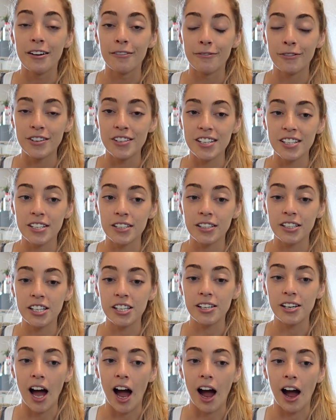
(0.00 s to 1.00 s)

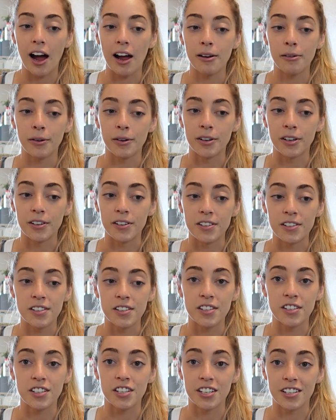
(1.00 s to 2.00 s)
physically,
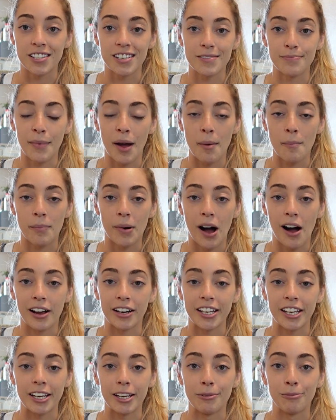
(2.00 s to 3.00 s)
my
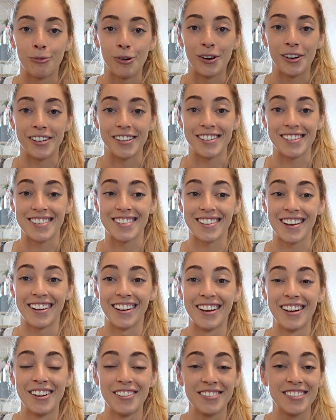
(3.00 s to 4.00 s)
body was
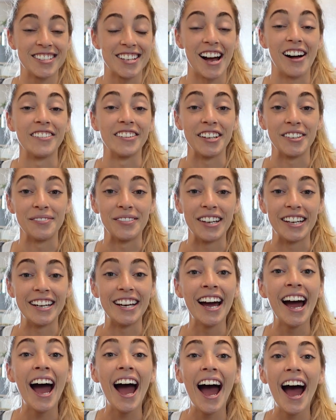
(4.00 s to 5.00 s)
telling
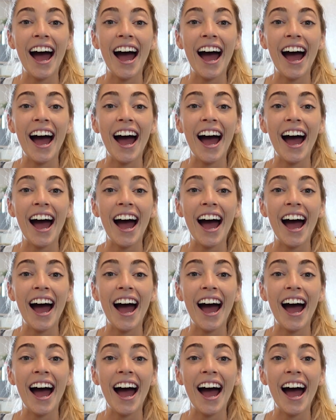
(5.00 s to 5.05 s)
me